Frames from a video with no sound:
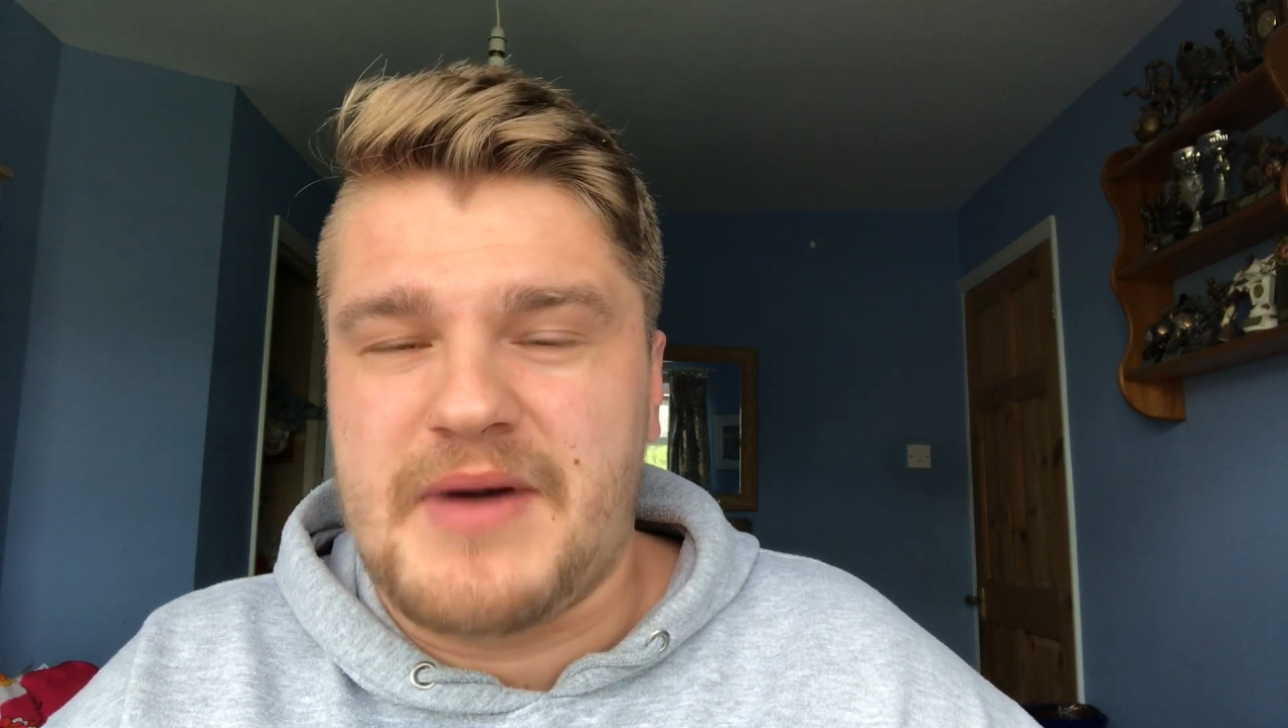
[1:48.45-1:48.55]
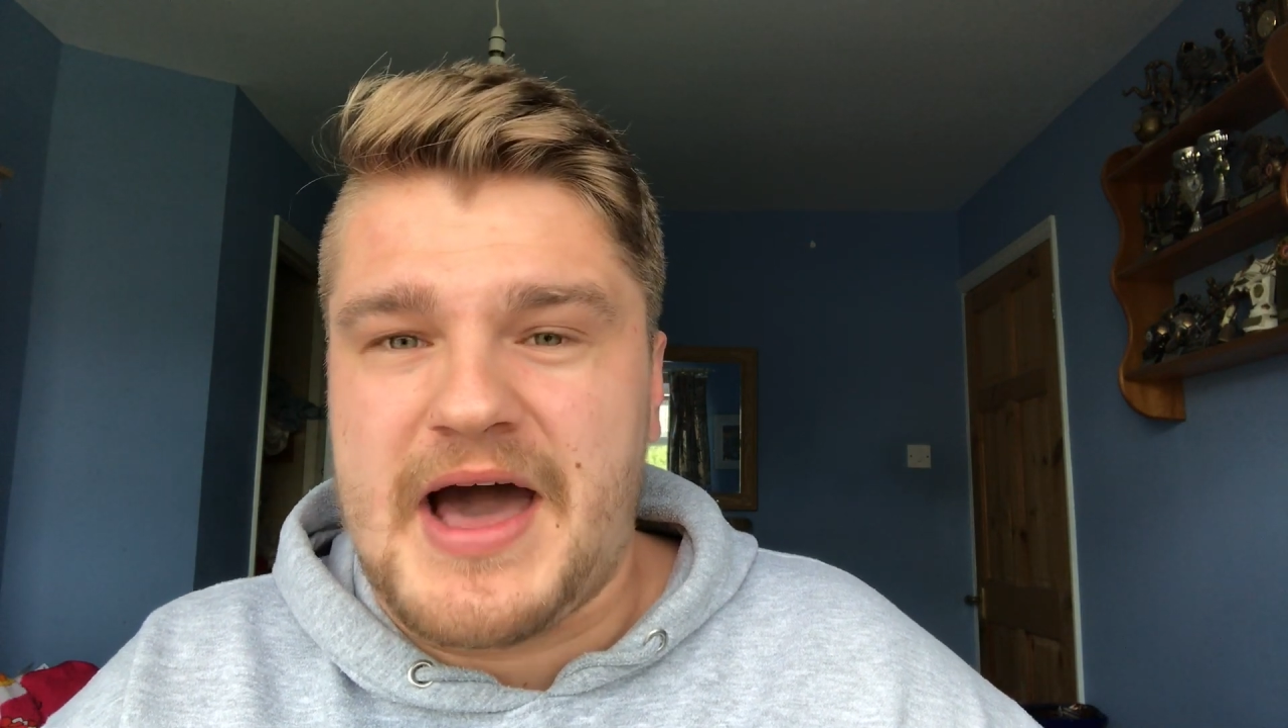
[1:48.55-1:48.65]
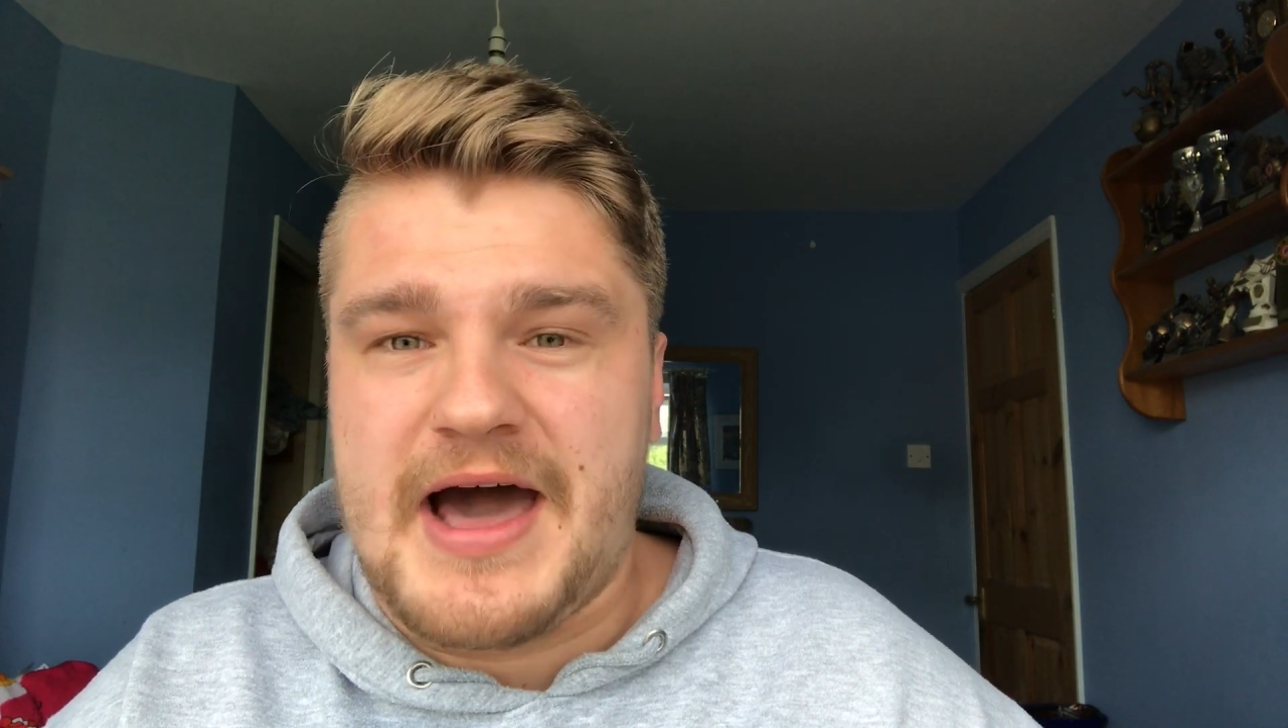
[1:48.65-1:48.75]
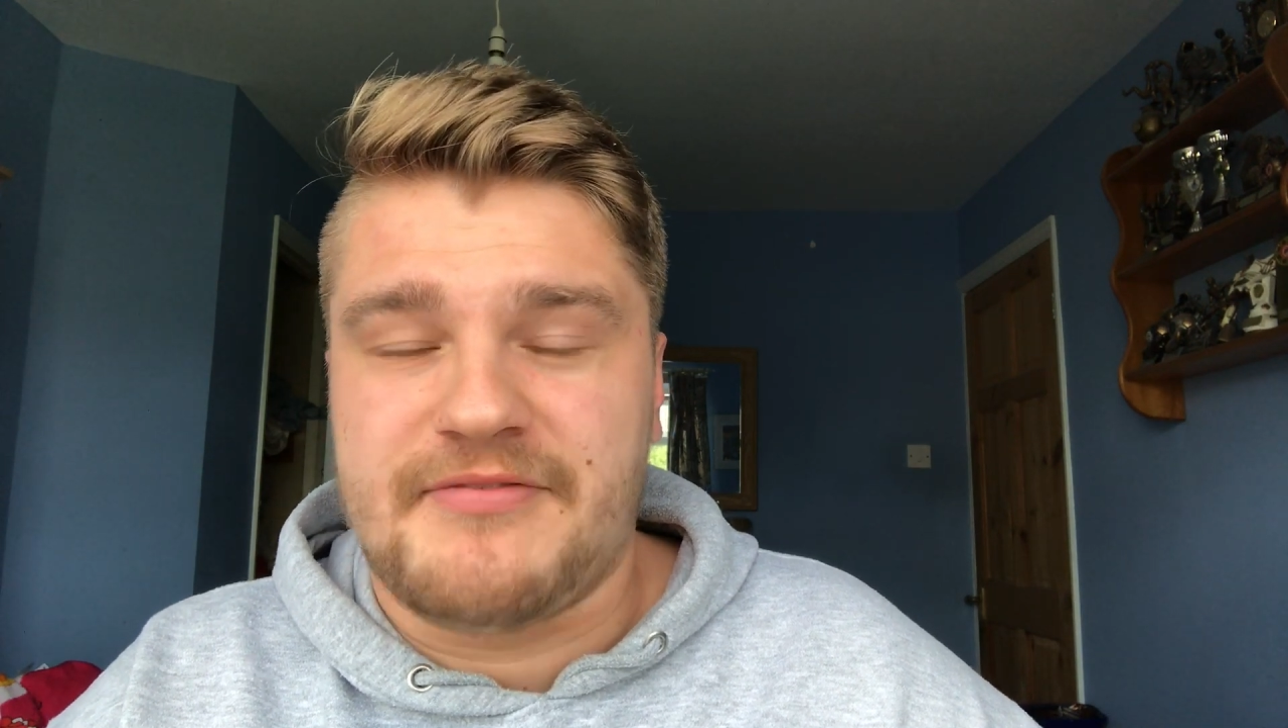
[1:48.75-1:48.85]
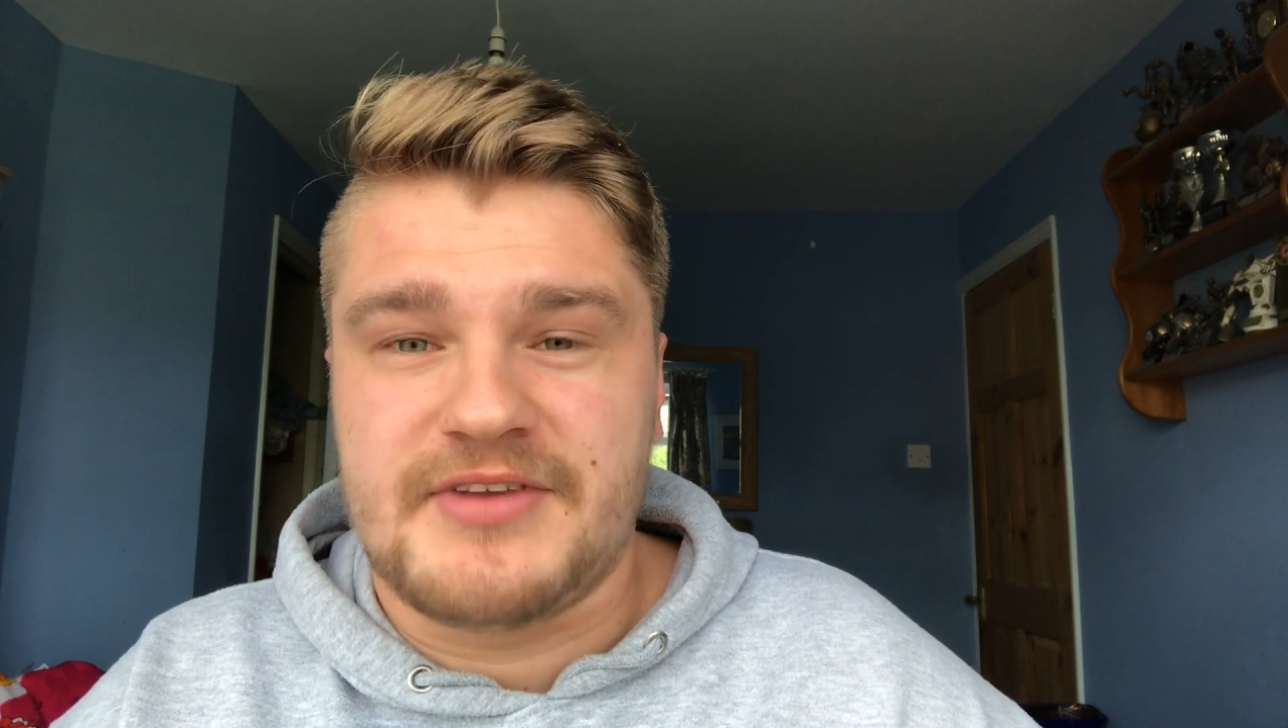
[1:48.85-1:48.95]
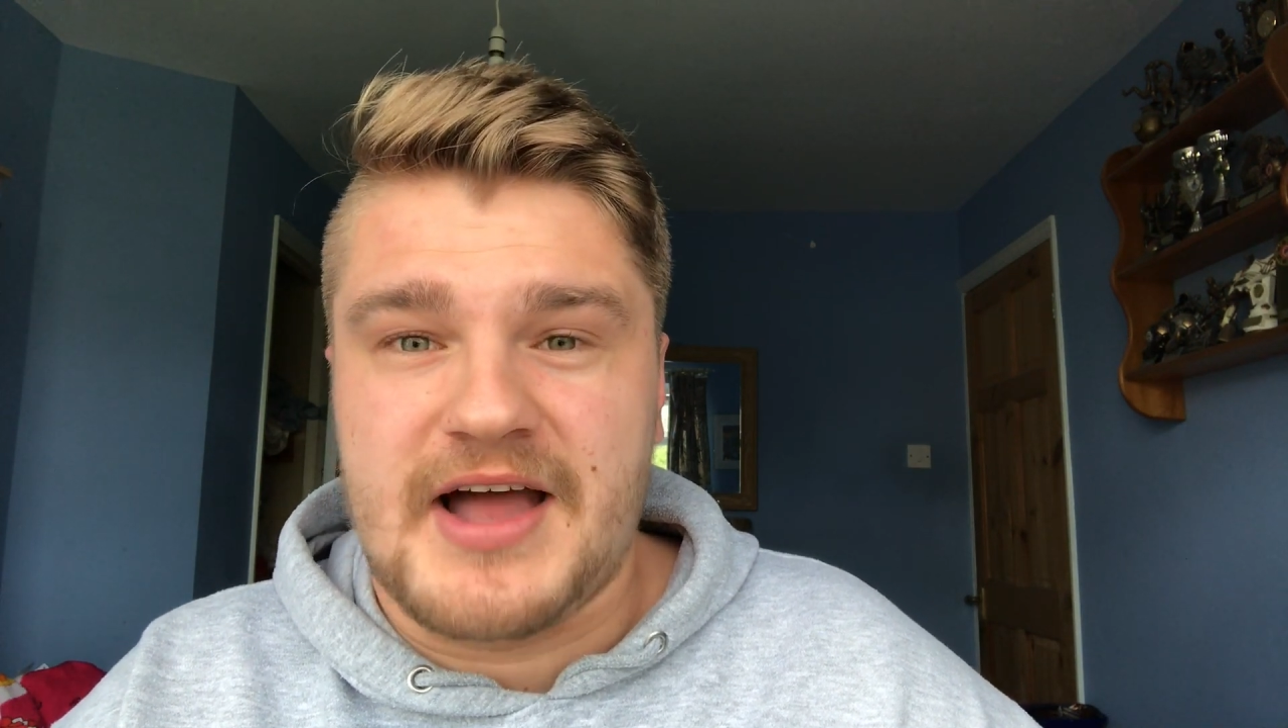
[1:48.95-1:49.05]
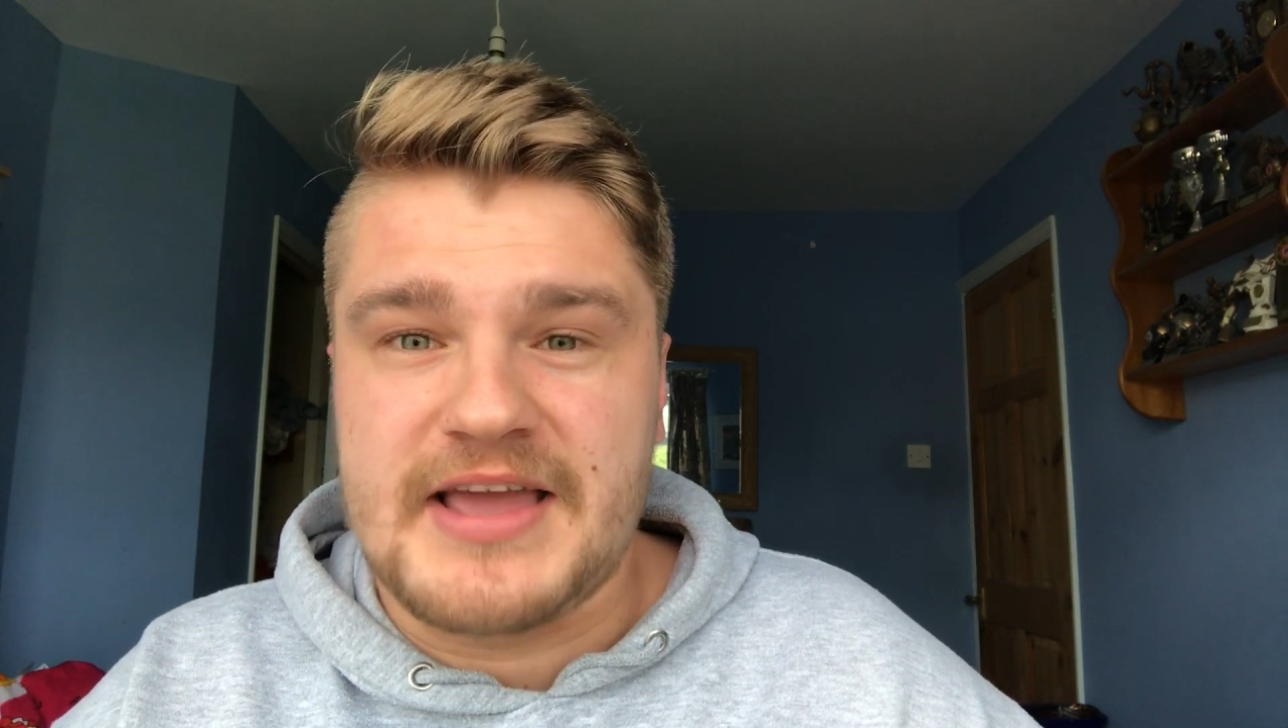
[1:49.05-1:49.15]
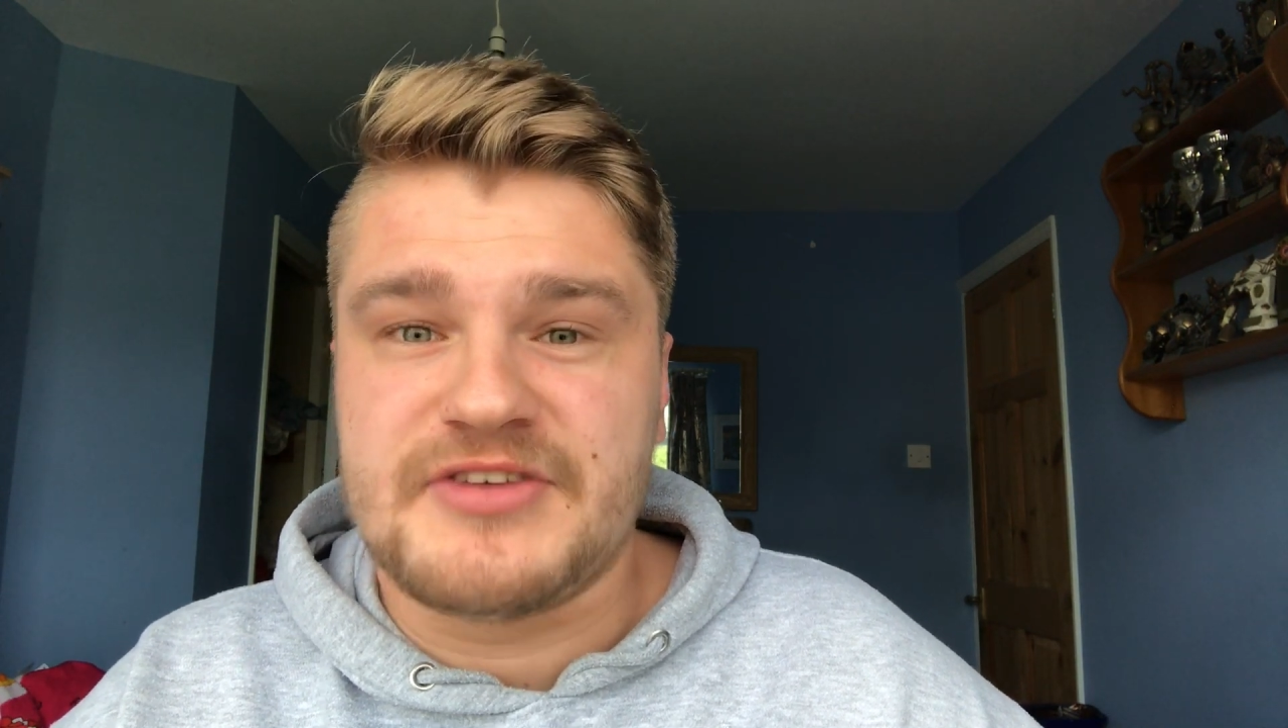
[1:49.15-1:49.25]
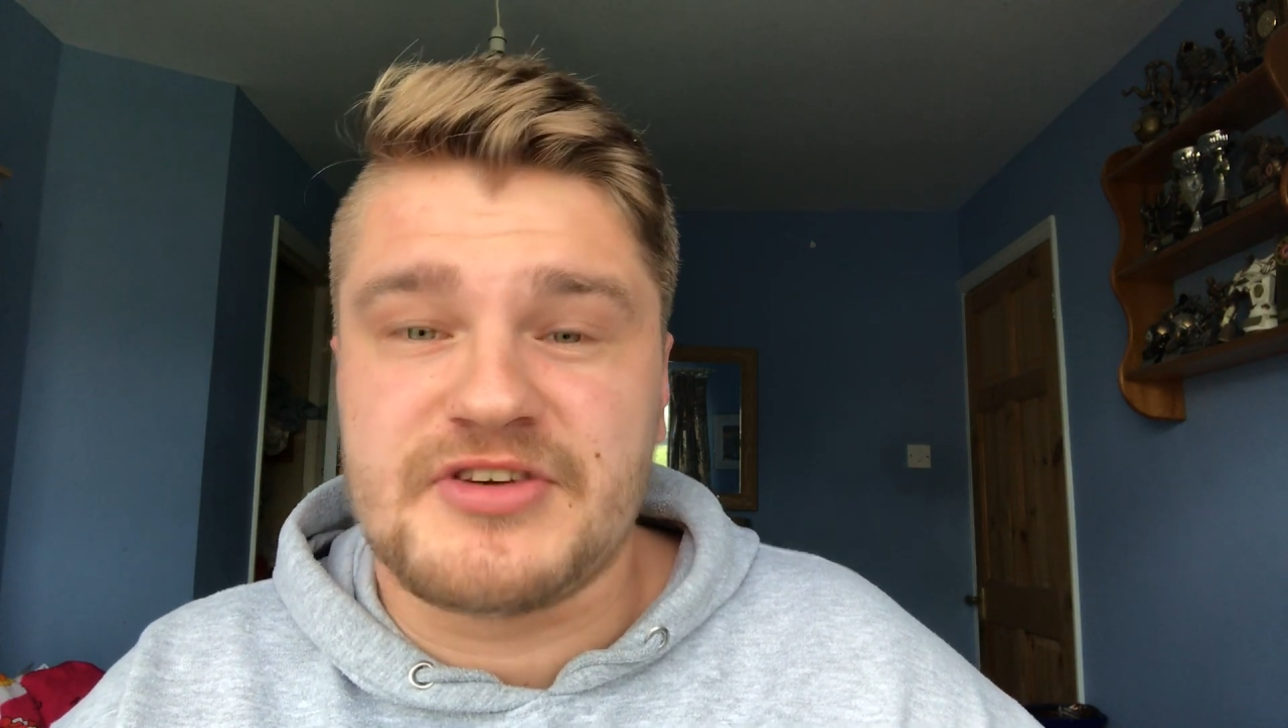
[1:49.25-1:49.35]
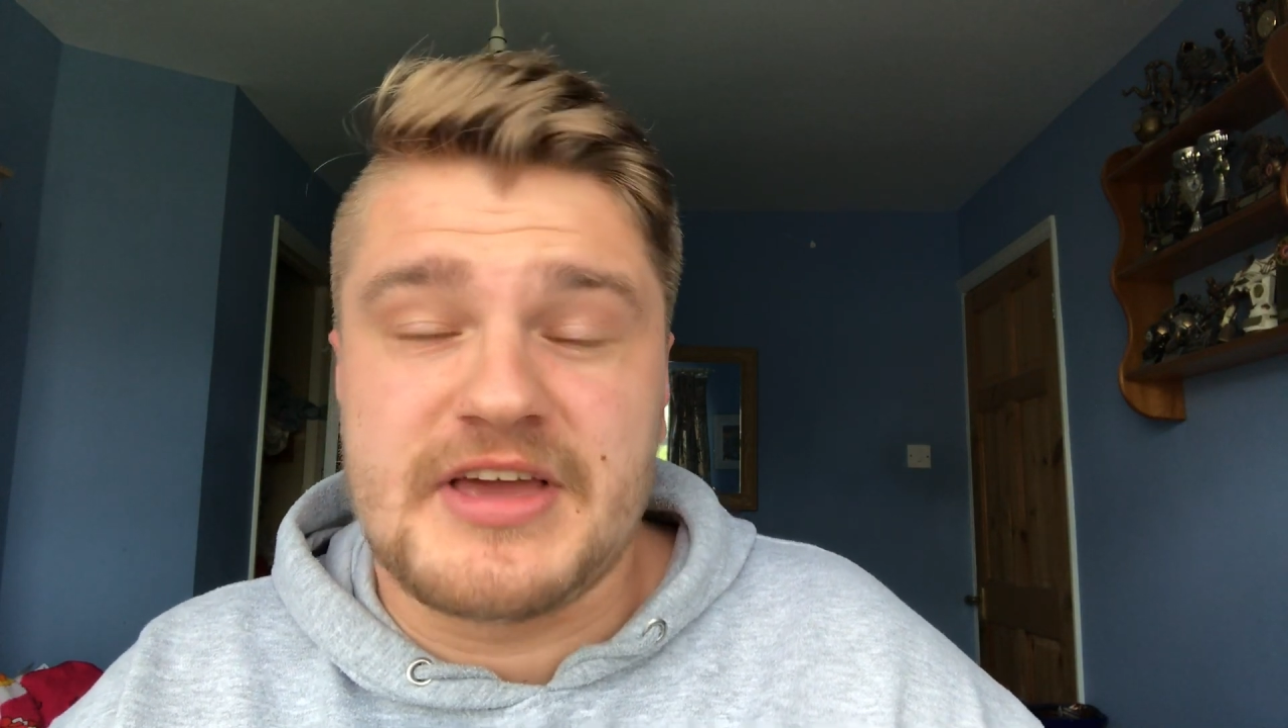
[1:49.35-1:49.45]
but after
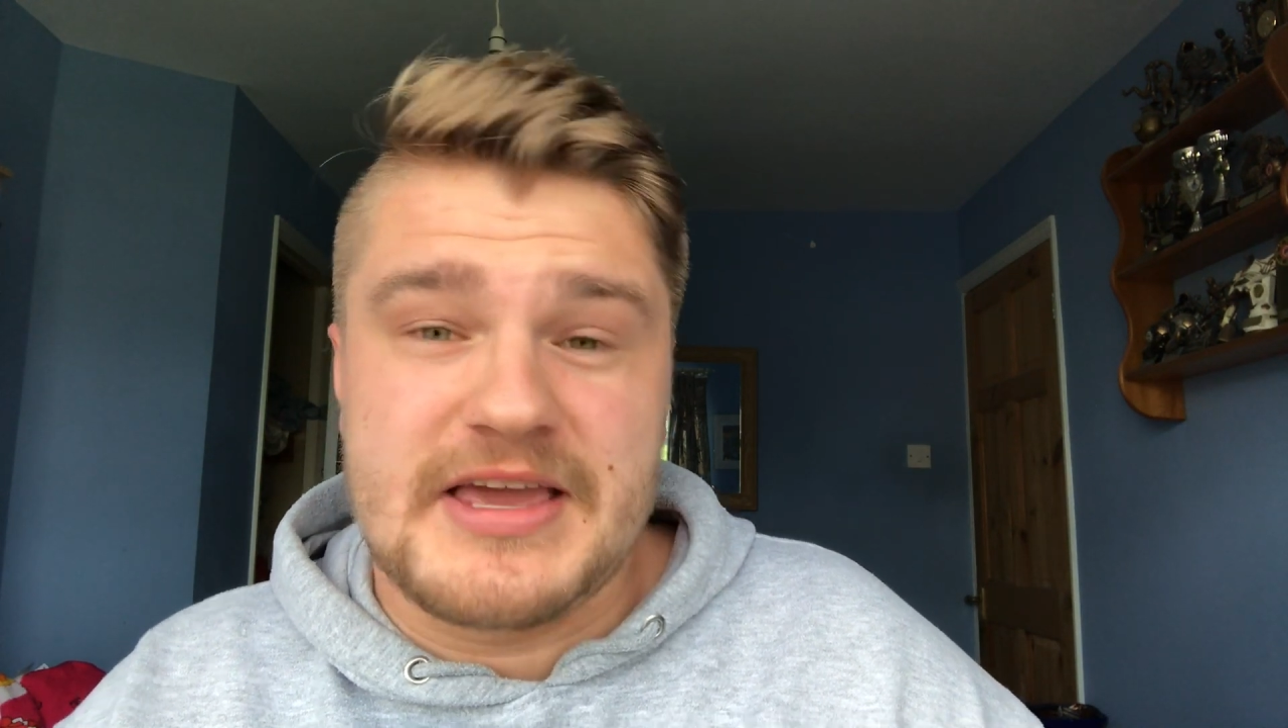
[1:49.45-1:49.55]
that